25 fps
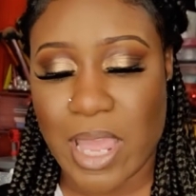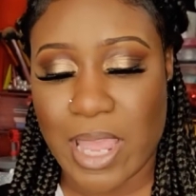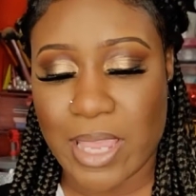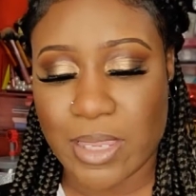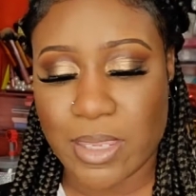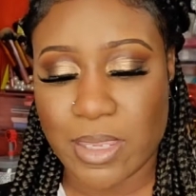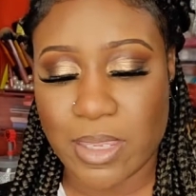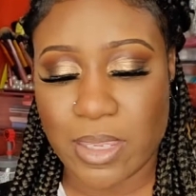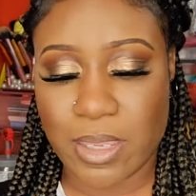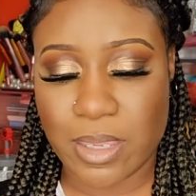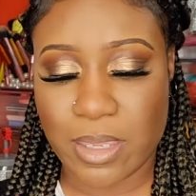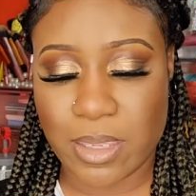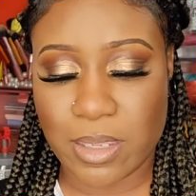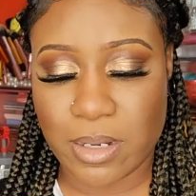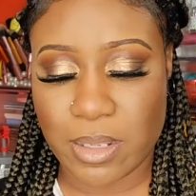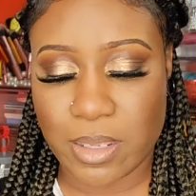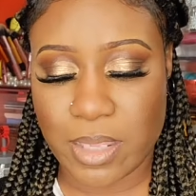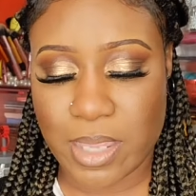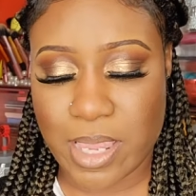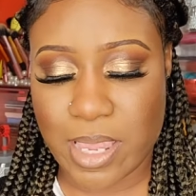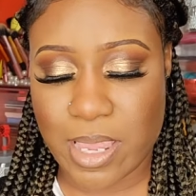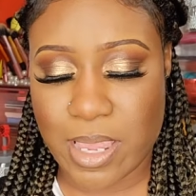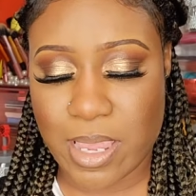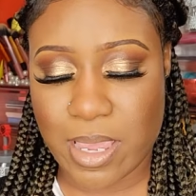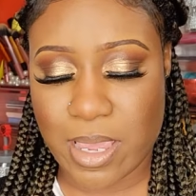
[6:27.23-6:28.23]
like it
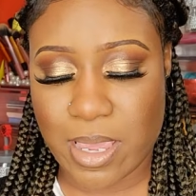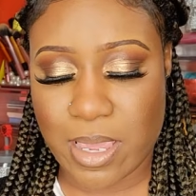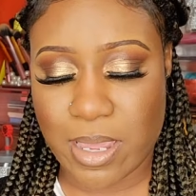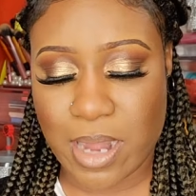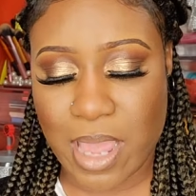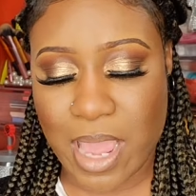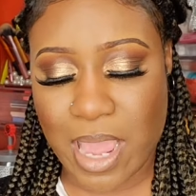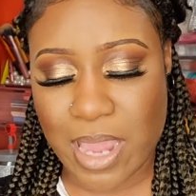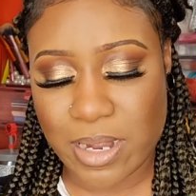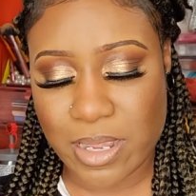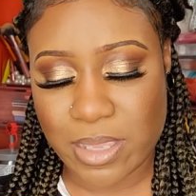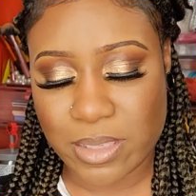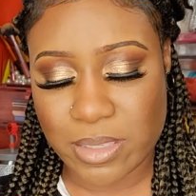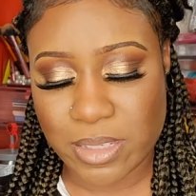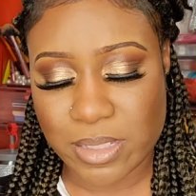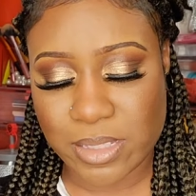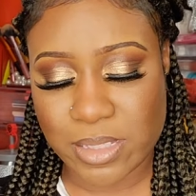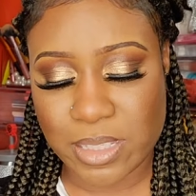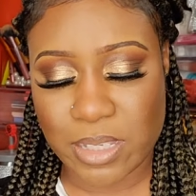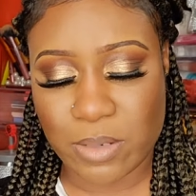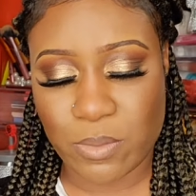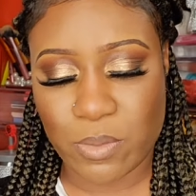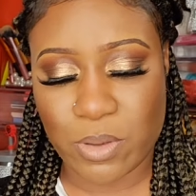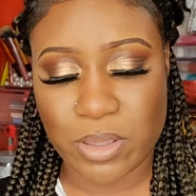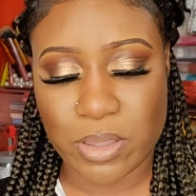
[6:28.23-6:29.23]
and I need to
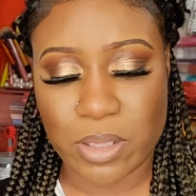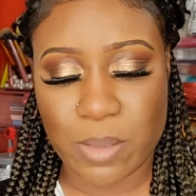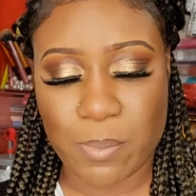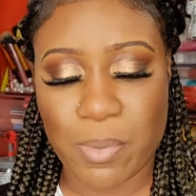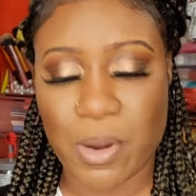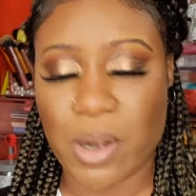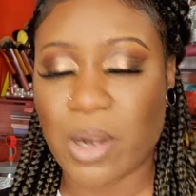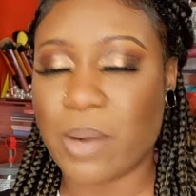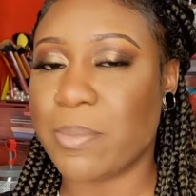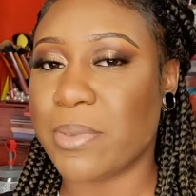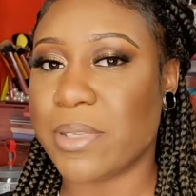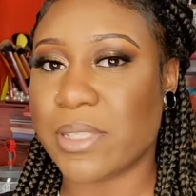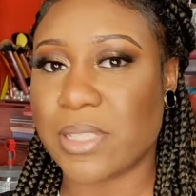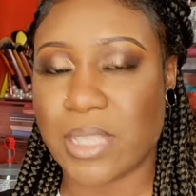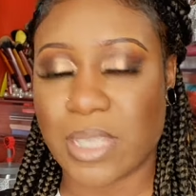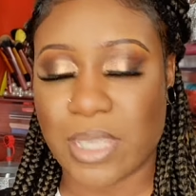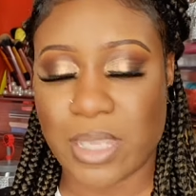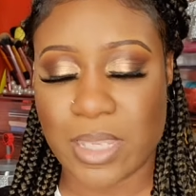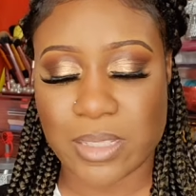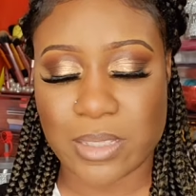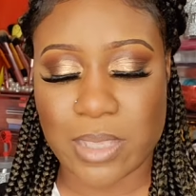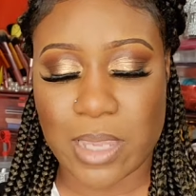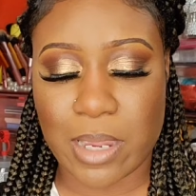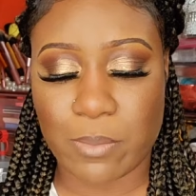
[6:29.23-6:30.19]
see what the purpose is.